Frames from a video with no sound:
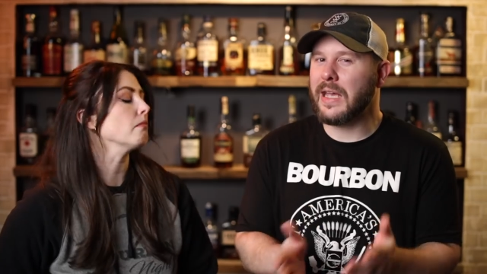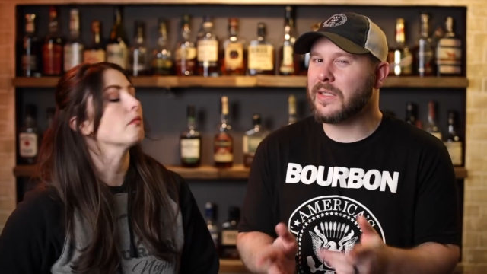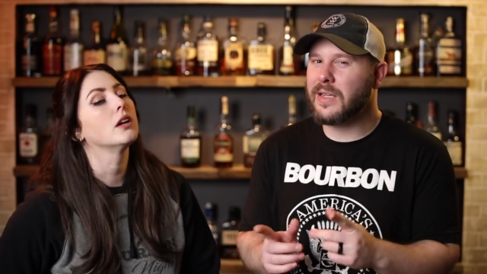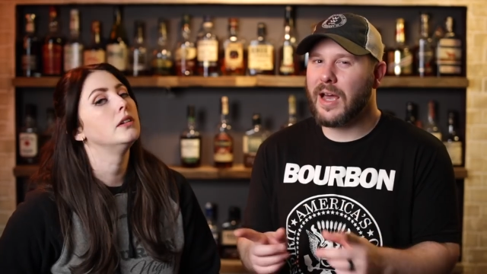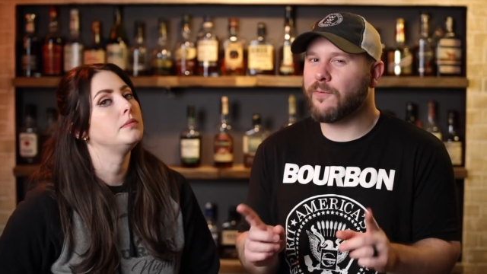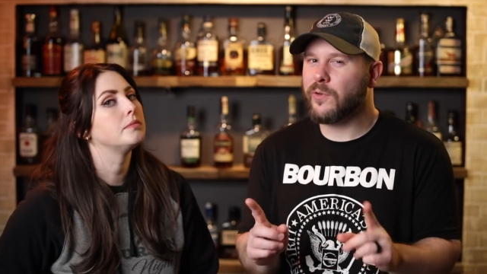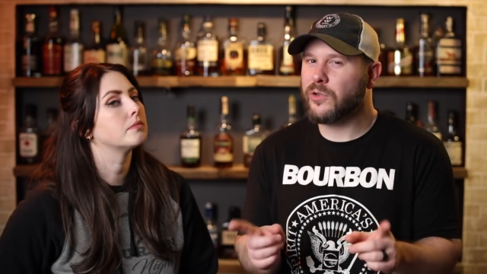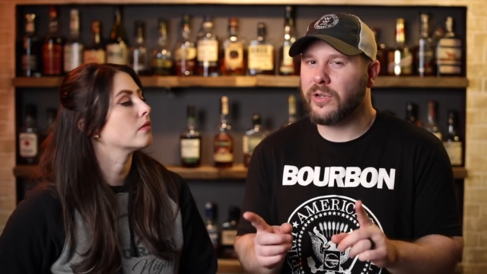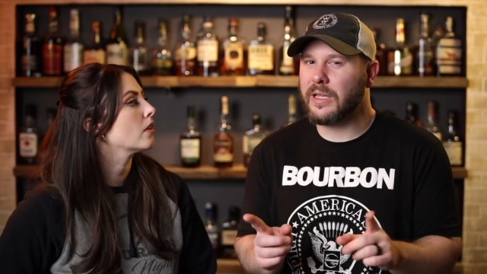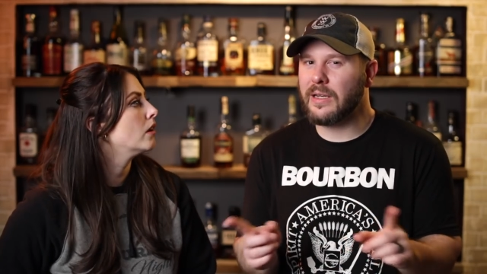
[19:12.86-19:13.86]
Speaker 1: It's not for
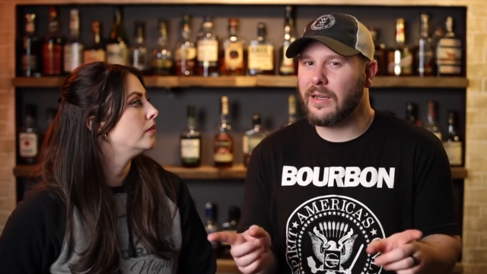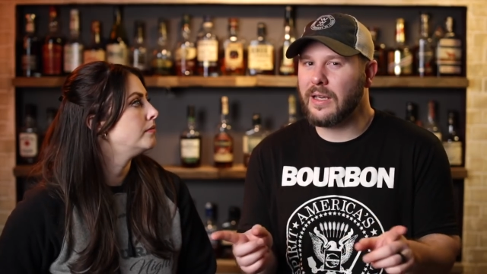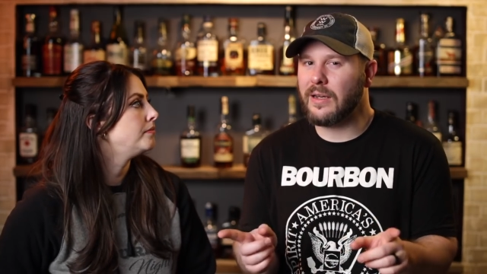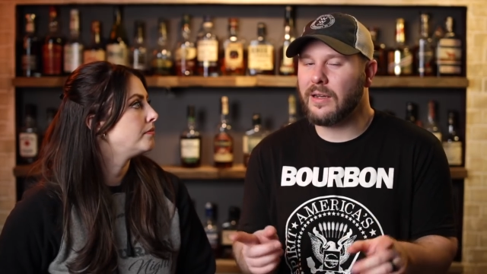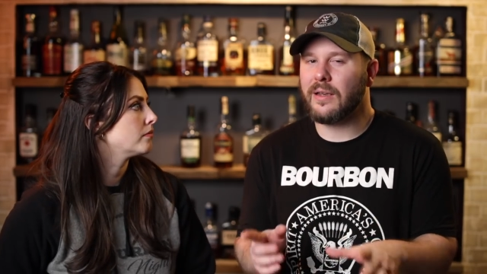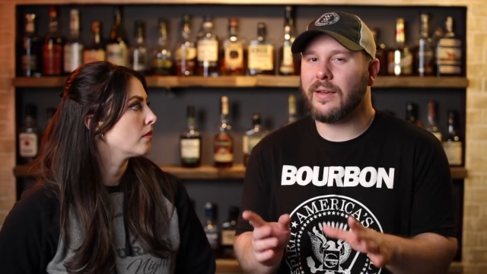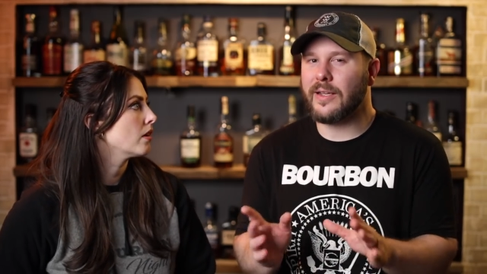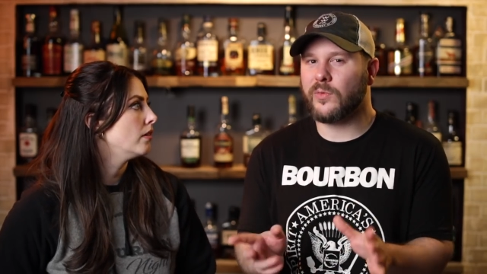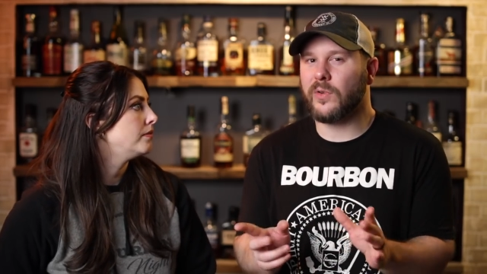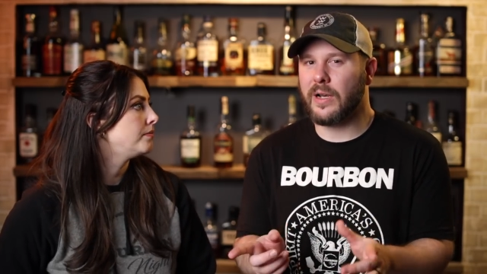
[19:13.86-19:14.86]
drinking neat
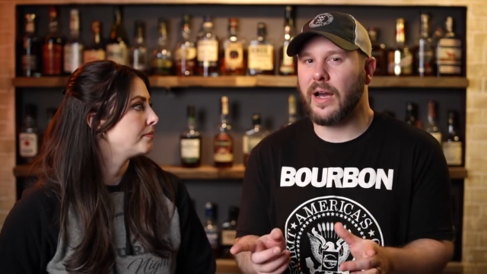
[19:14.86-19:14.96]
it's for